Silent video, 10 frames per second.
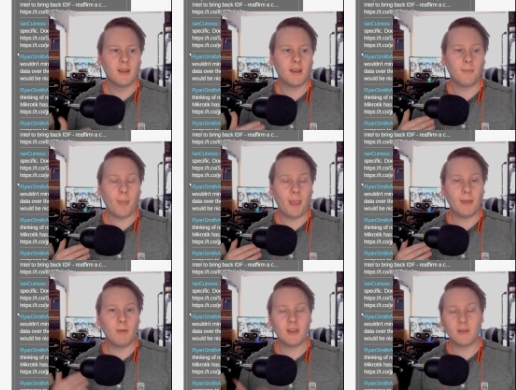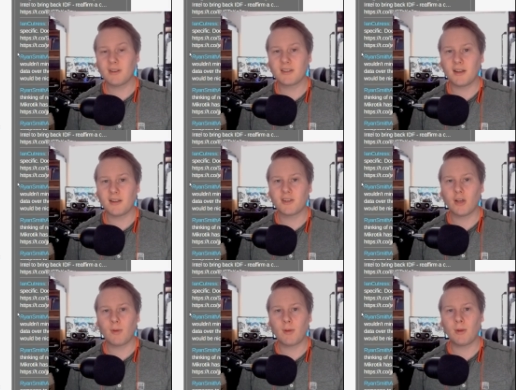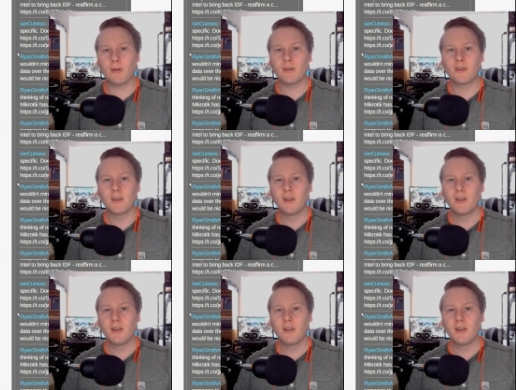Um, when you're inside a turbo mode,